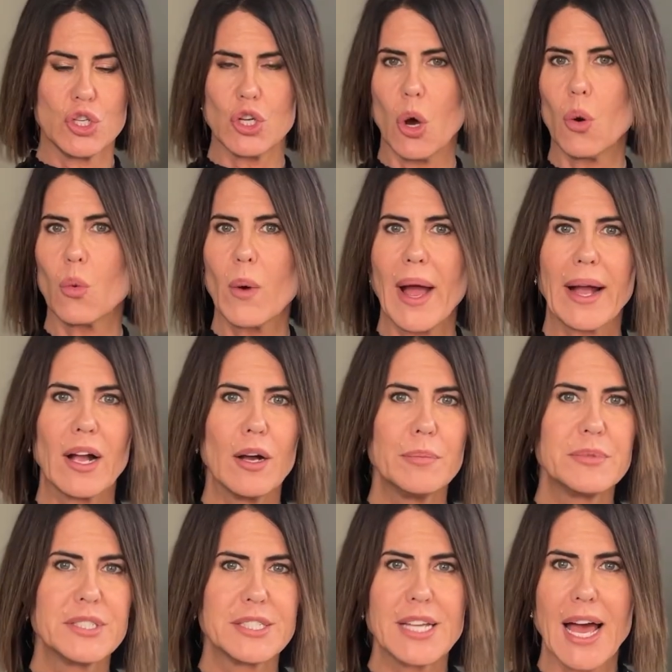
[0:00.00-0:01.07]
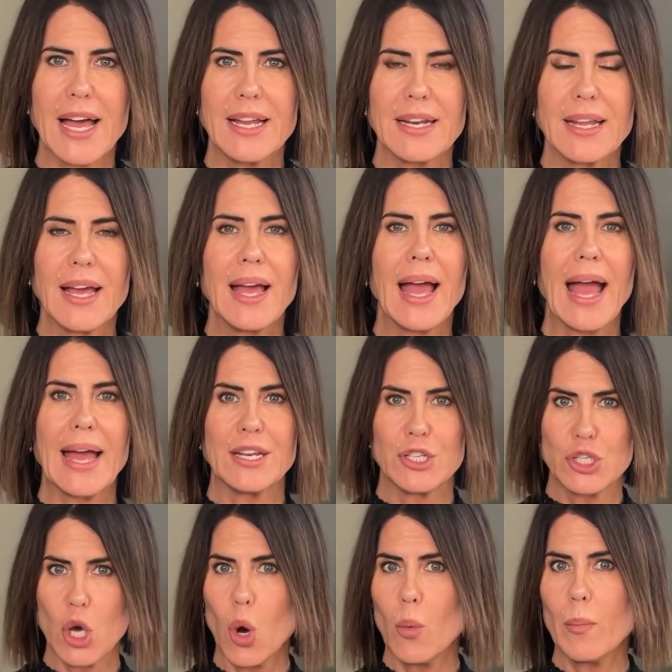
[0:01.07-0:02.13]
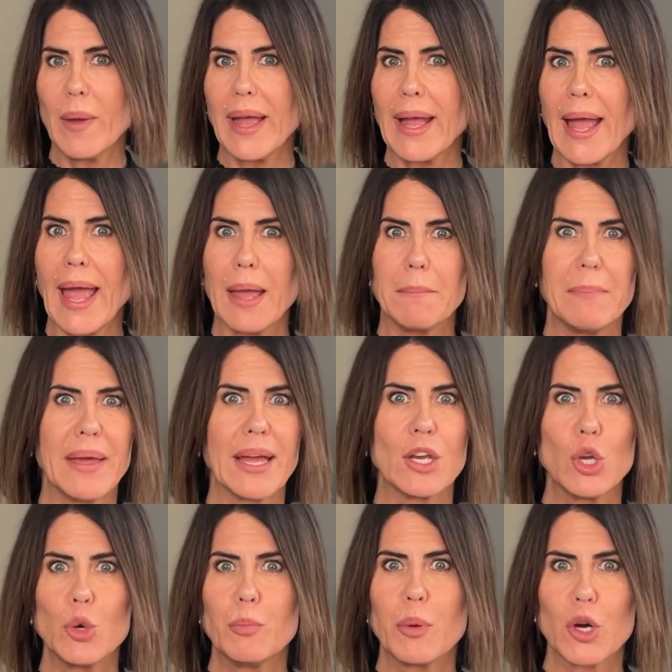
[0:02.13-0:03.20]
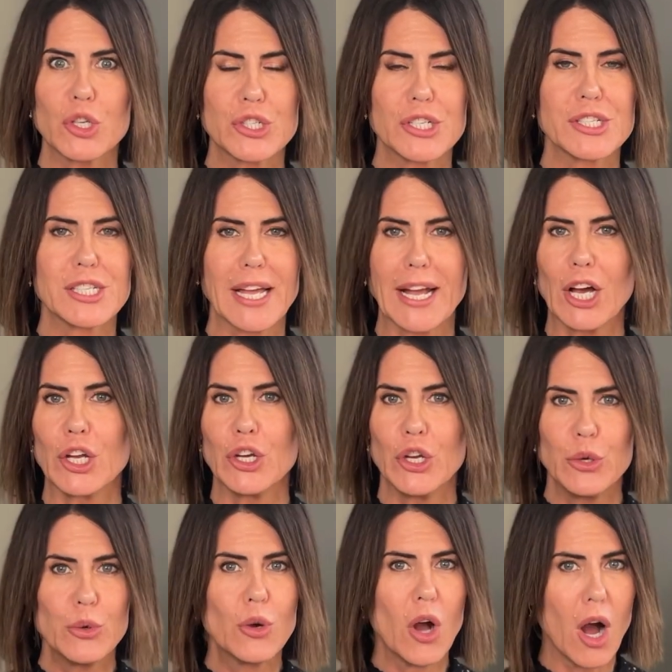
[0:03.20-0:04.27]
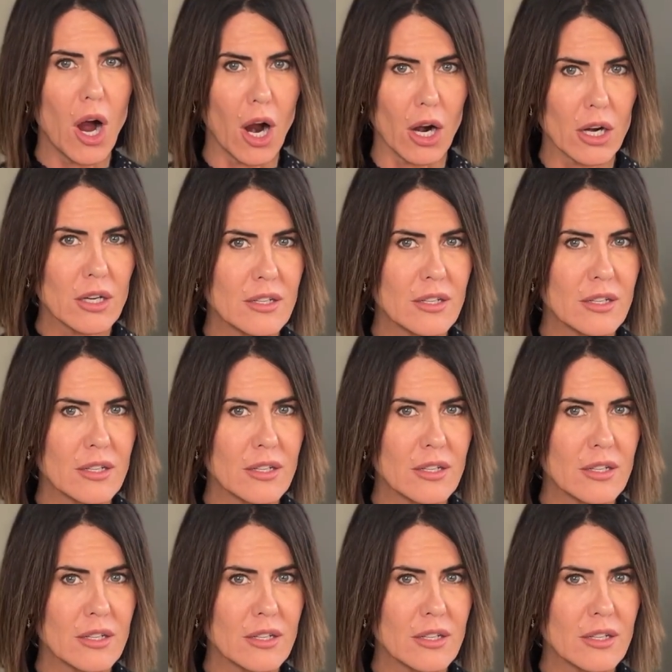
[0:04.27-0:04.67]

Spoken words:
don't rack up debt, and don't make a big new purchase like a new car,